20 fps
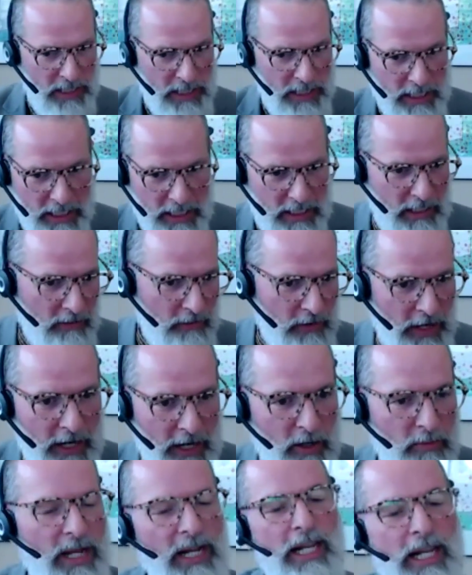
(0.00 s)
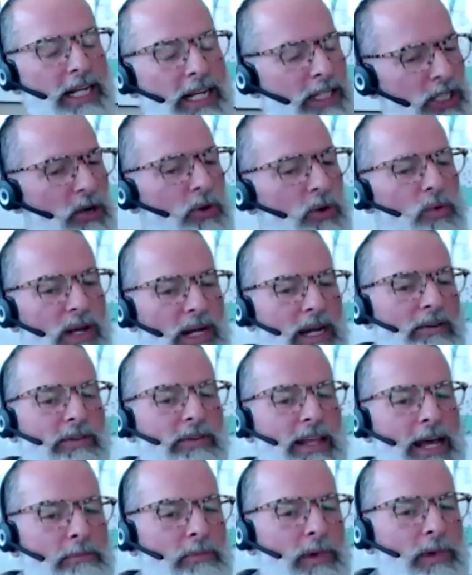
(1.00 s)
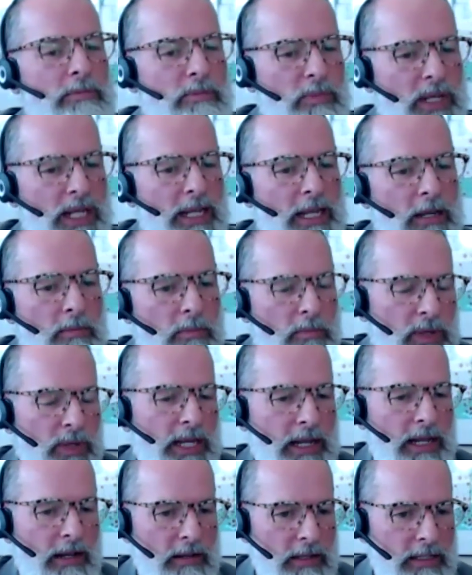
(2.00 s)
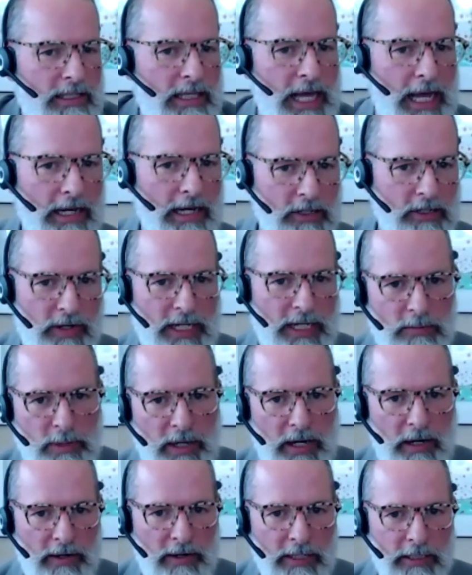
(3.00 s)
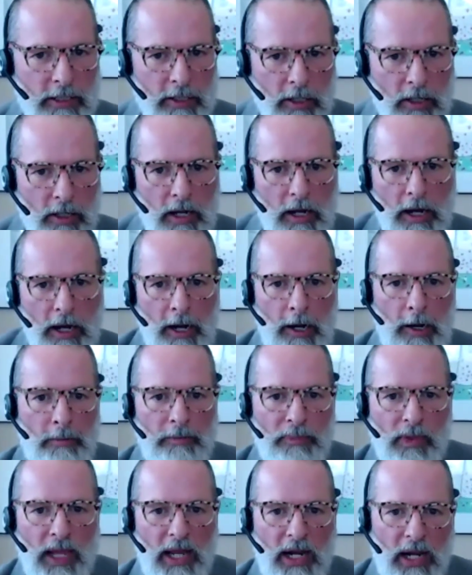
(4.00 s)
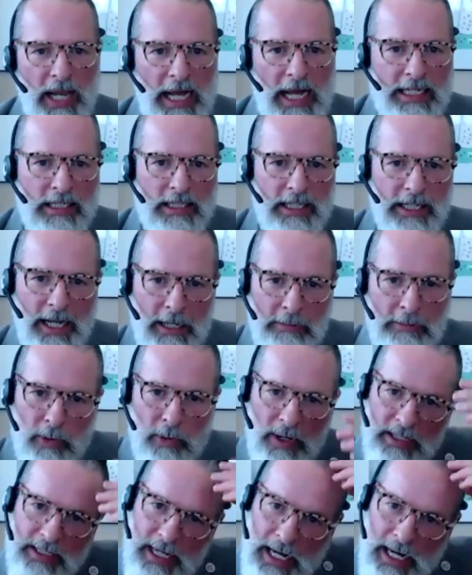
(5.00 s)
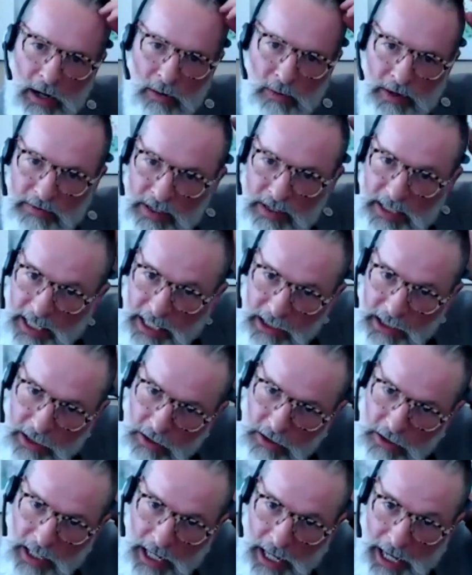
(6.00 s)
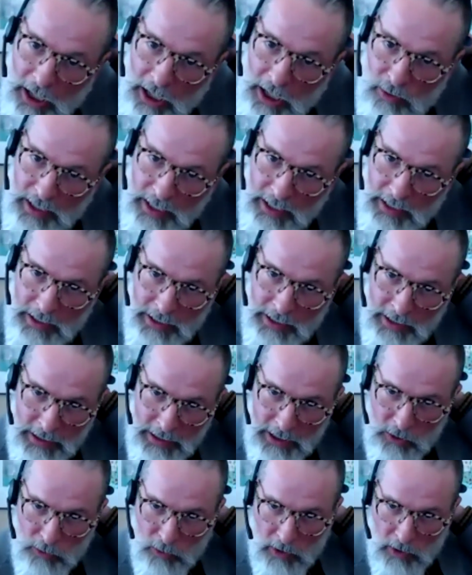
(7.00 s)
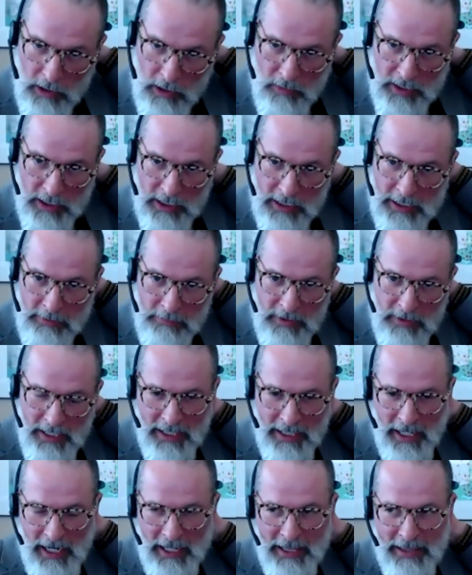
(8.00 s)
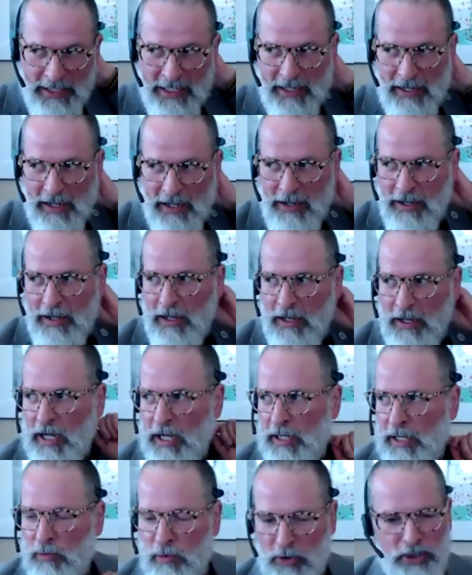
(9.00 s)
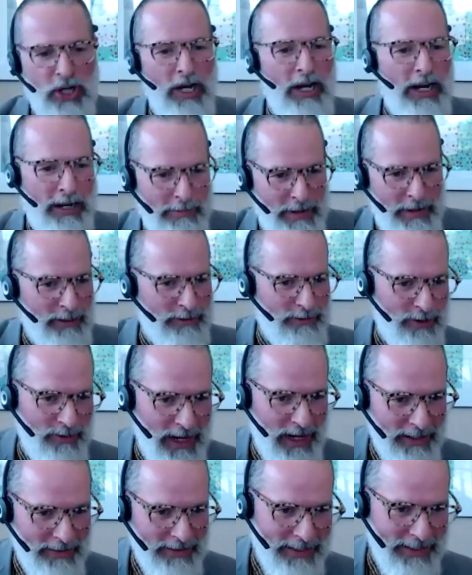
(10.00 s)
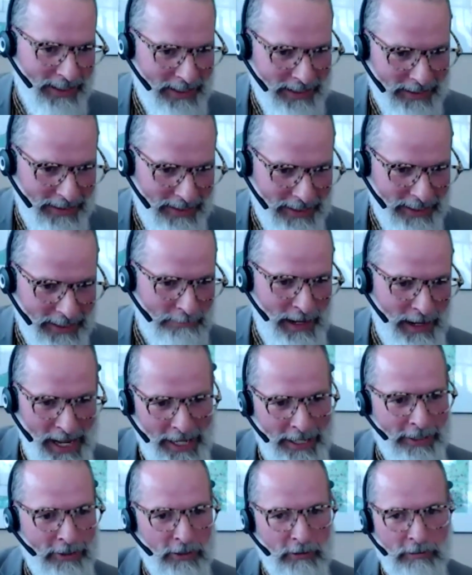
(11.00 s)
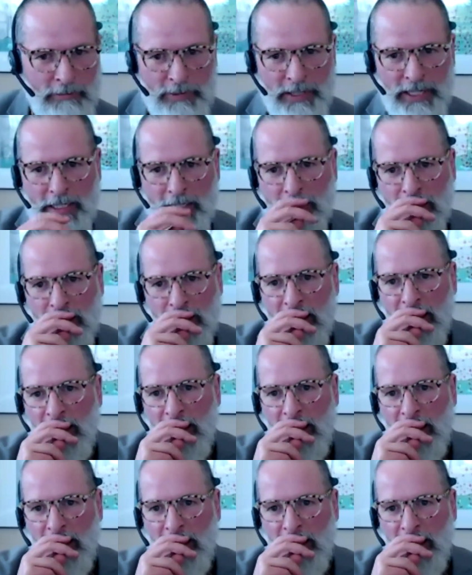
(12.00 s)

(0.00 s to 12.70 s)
business environment. So whatever that might be, being that transparent. Lastly, I'd point to how we've centered equity in this work, which is something that I think we'll talk about throughout this panel, but